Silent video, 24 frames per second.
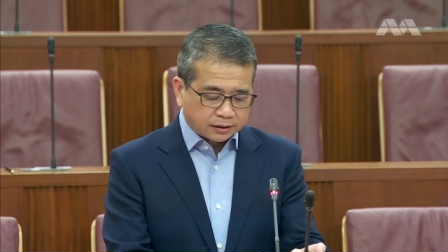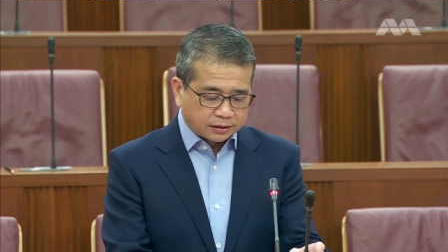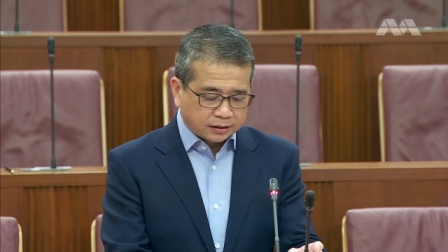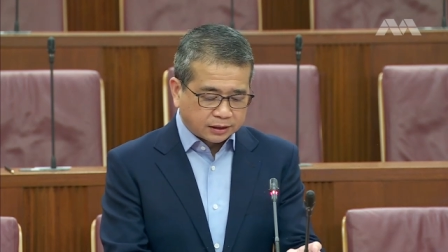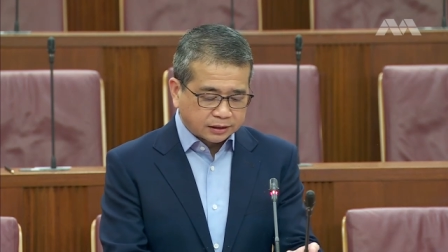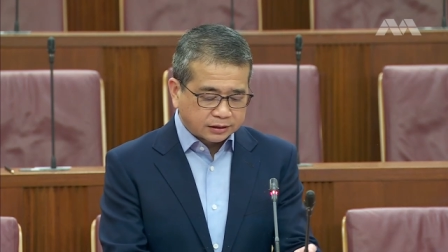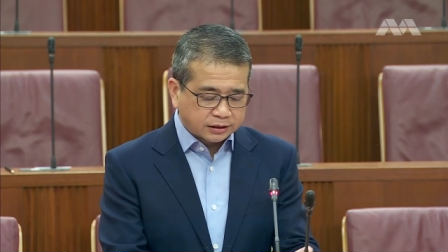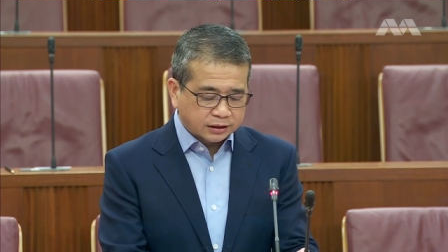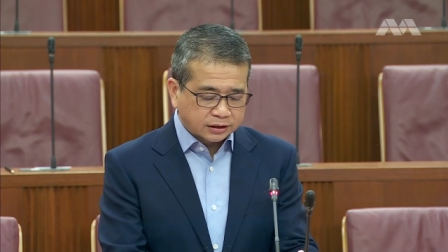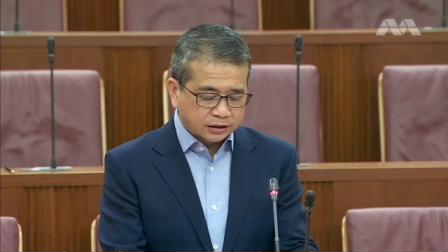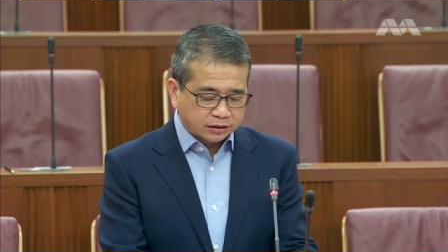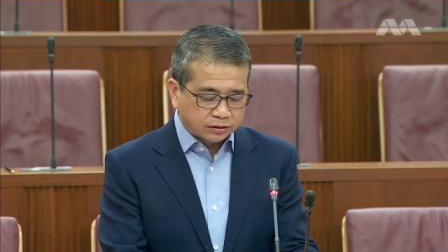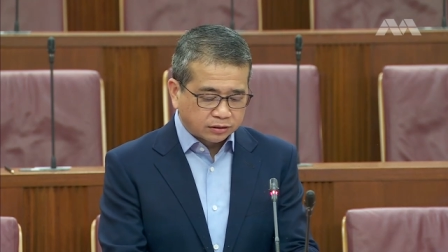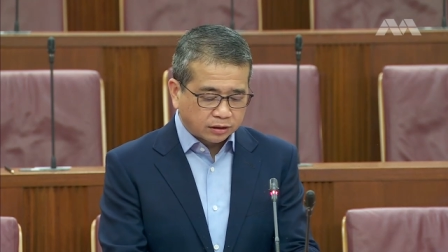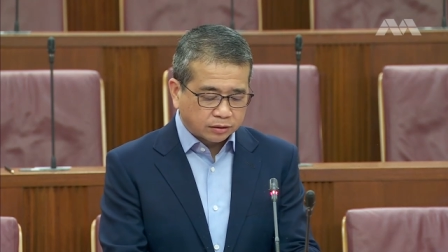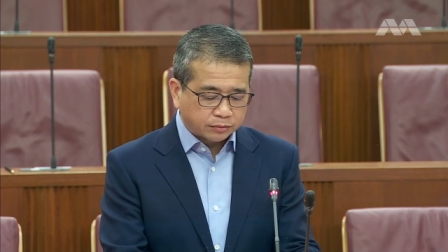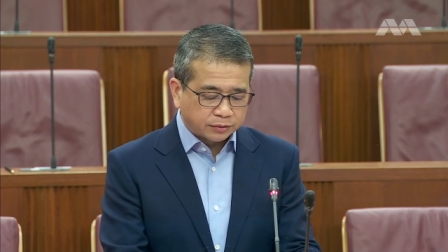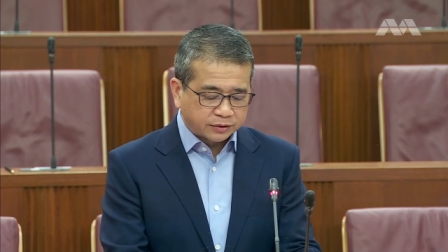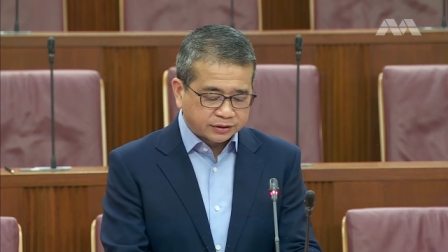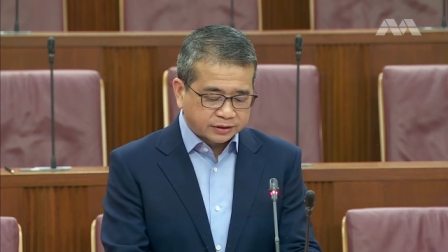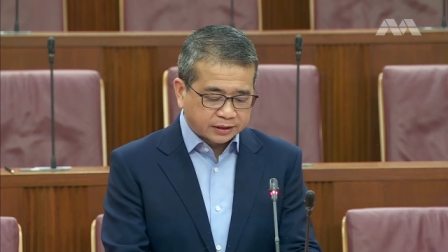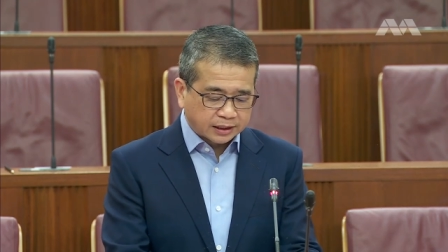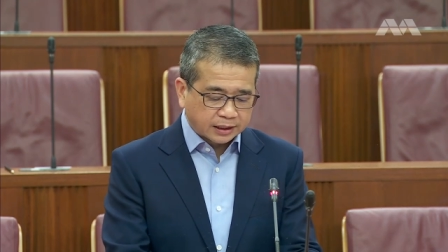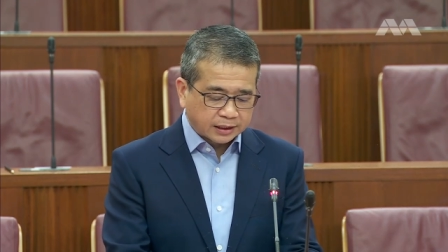This is
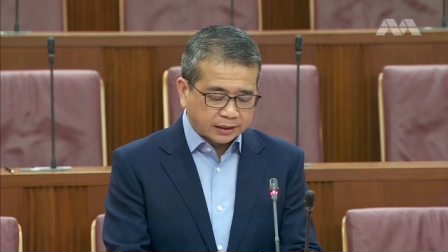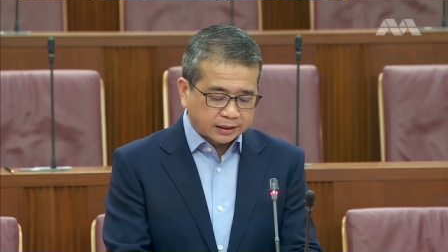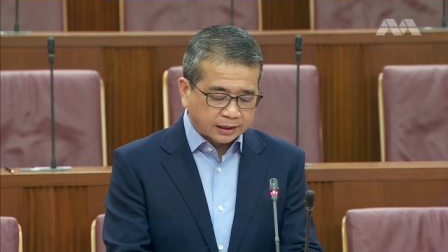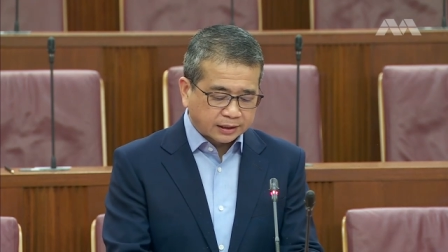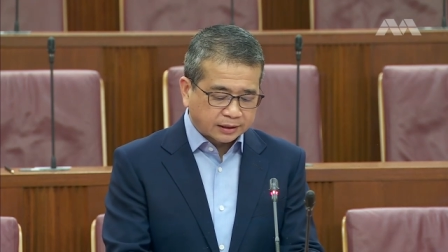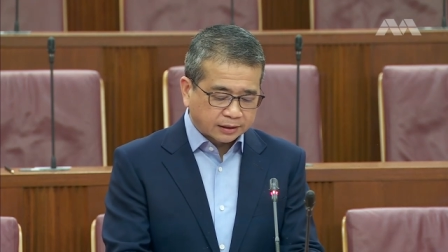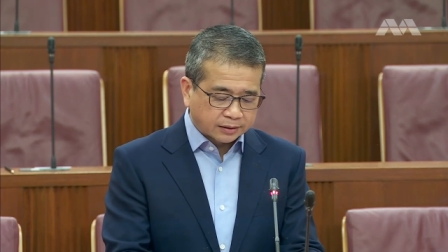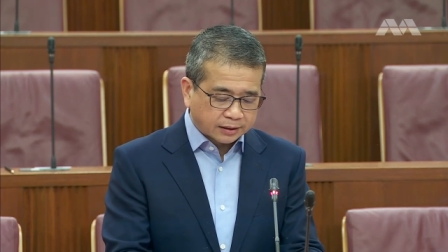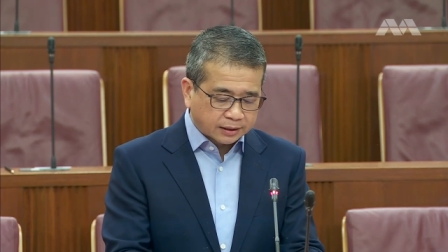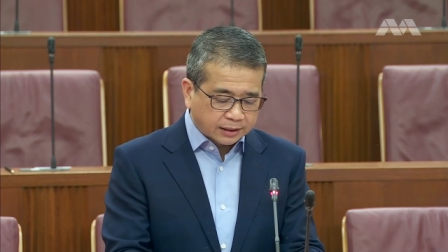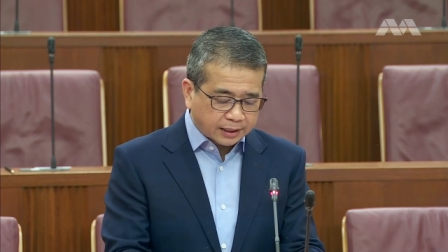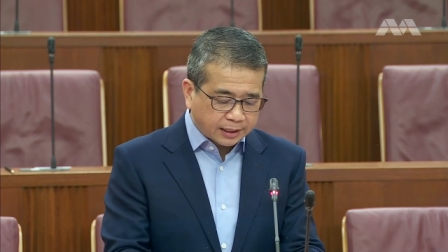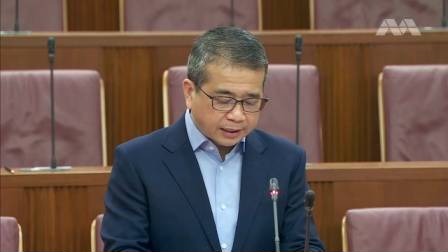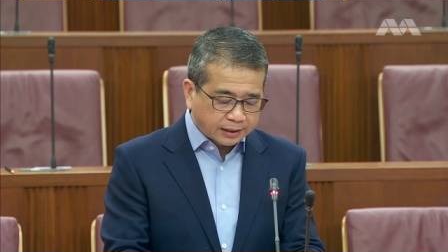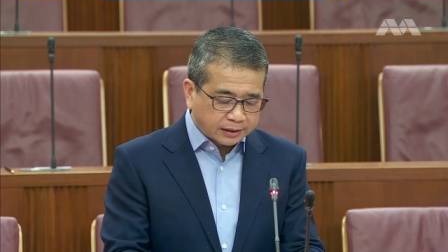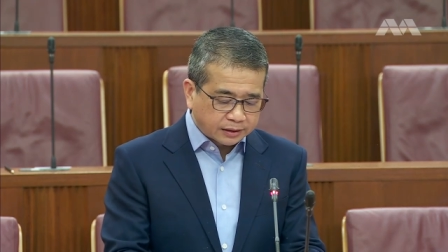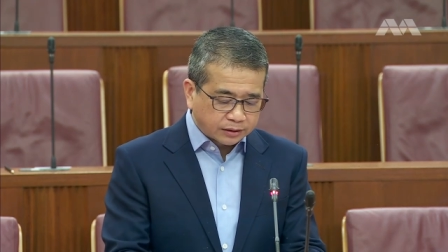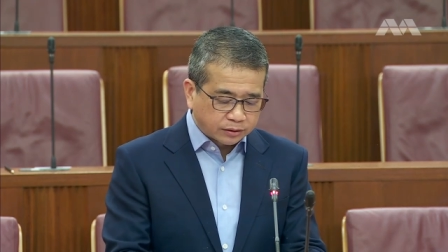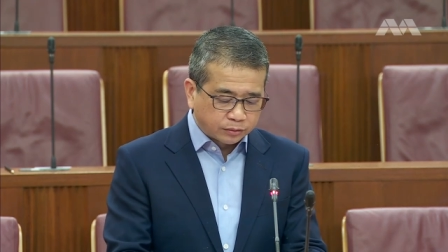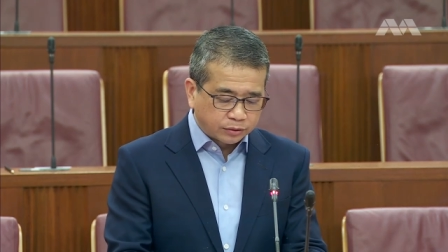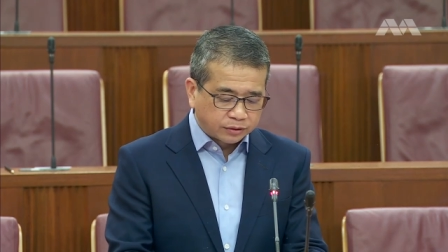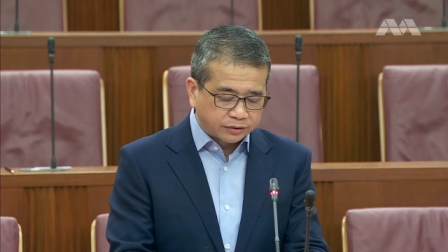notwithstanding that the client